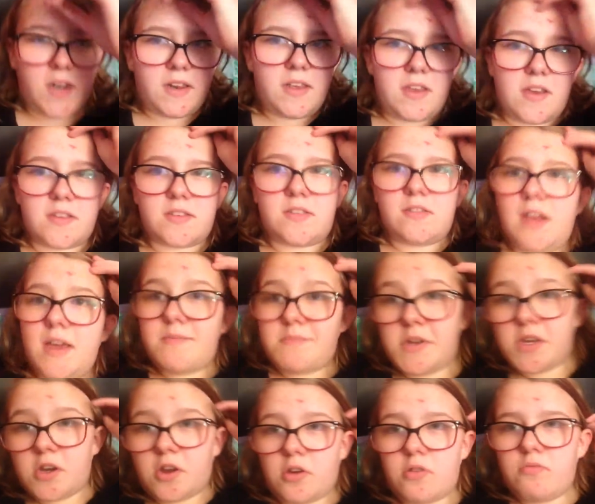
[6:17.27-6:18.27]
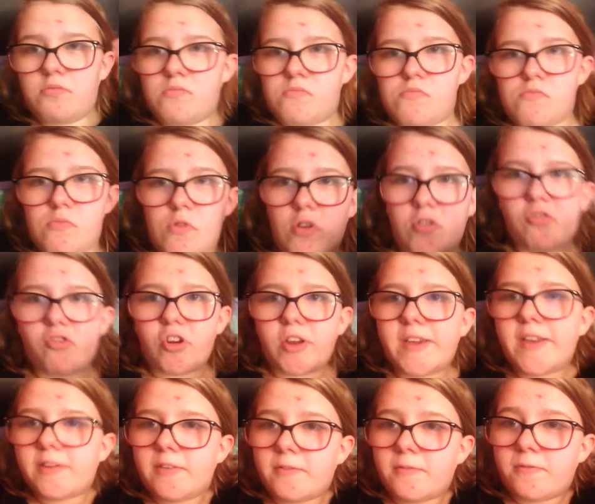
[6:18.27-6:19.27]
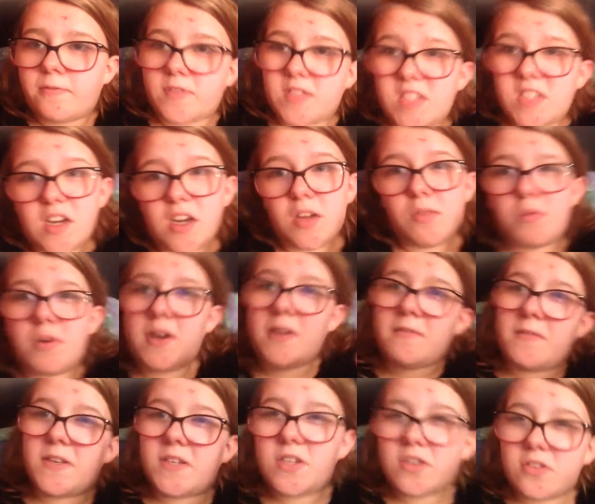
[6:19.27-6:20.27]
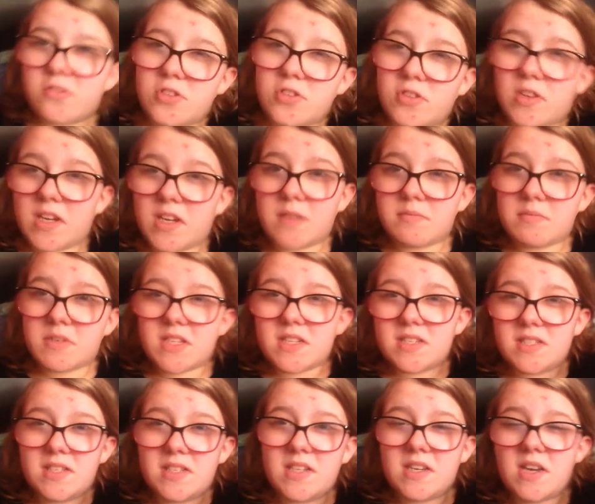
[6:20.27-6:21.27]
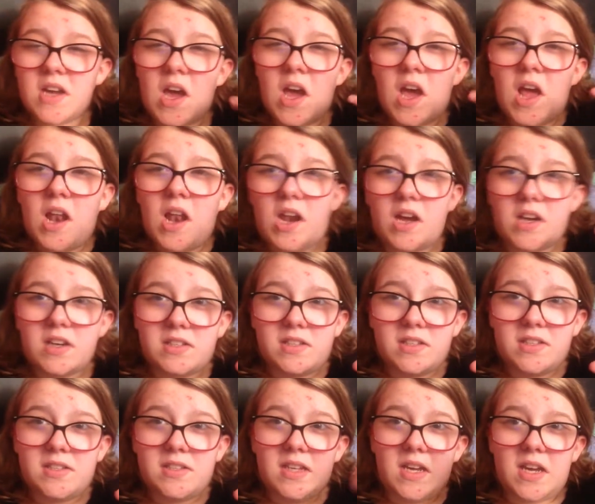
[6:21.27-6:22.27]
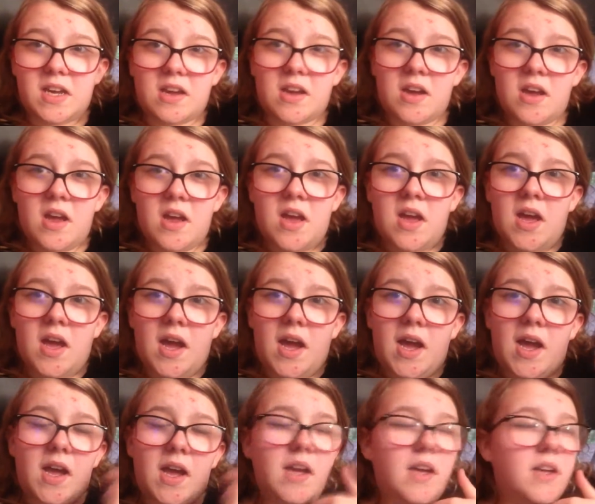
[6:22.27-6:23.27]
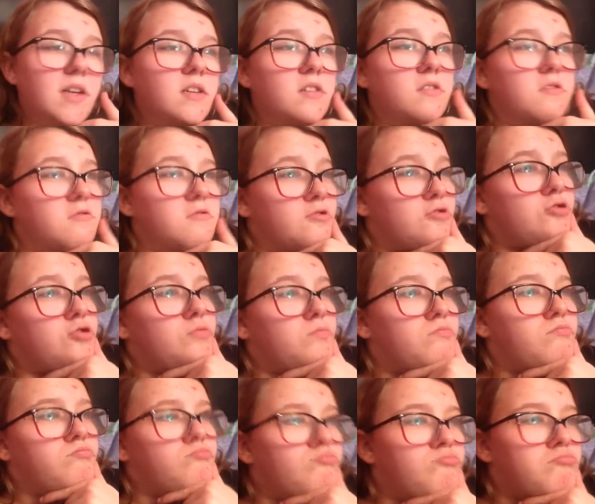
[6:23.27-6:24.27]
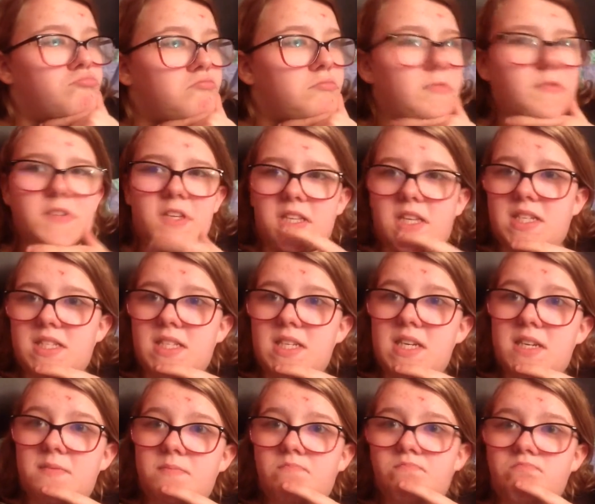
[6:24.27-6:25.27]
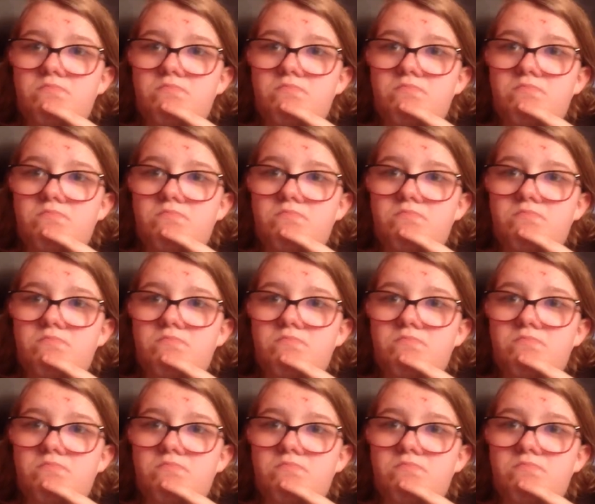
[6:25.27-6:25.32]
ideas, so let me know what creative DIY videos you'd like me to see. And I think that's it.